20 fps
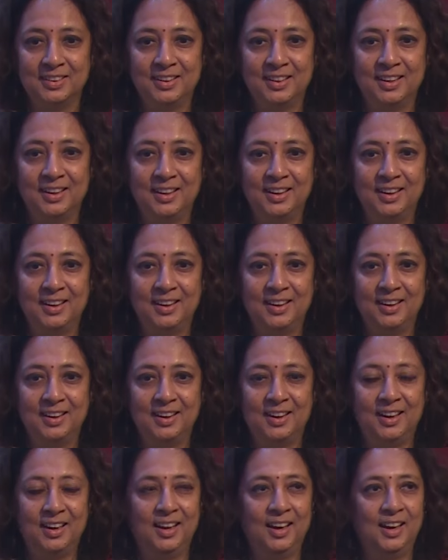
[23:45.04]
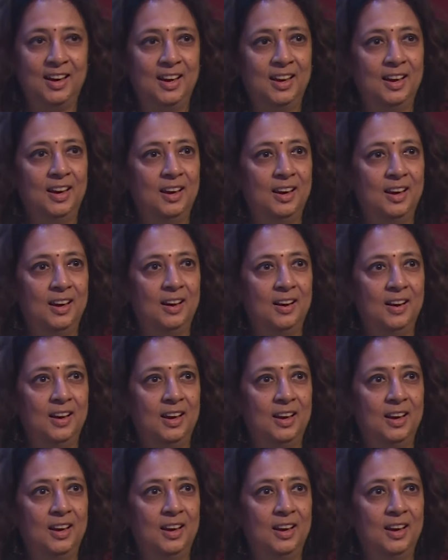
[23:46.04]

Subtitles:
No one is speaking in this clip.